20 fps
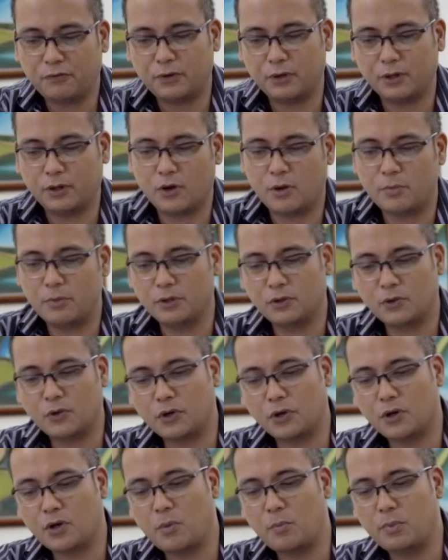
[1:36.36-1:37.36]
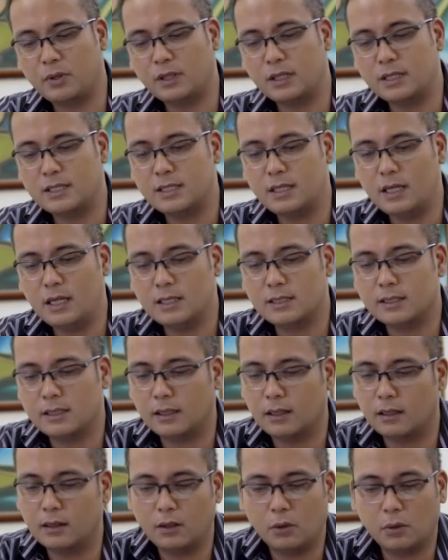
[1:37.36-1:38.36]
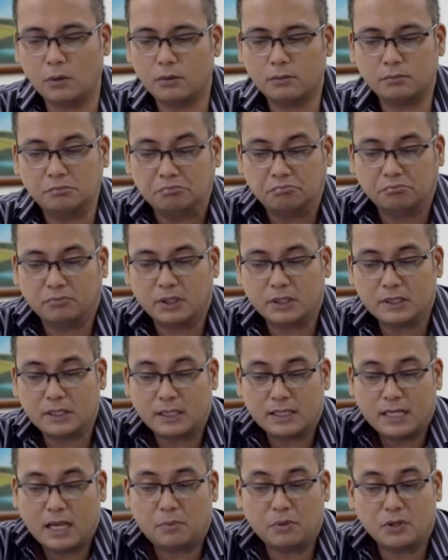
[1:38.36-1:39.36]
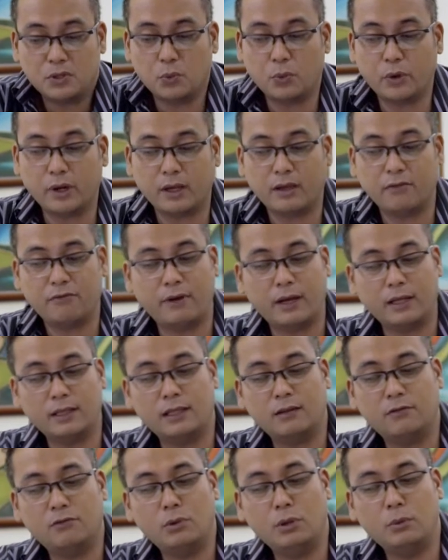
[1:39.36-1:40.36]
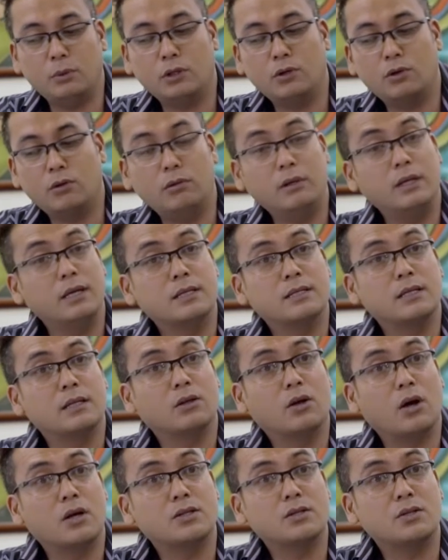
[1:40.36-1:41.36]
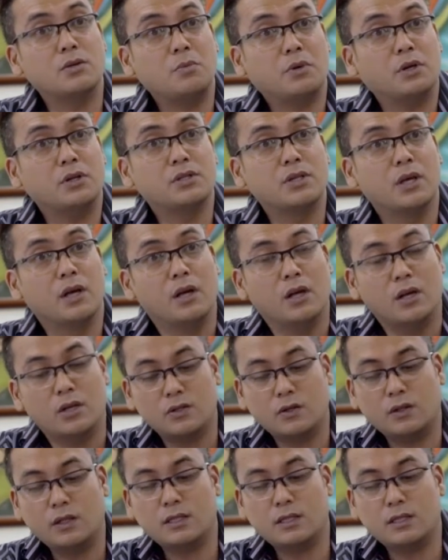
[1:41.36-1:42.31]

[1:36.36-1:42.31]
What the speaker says: for common core competencies, those examples: work effectively with colleagues and customers. So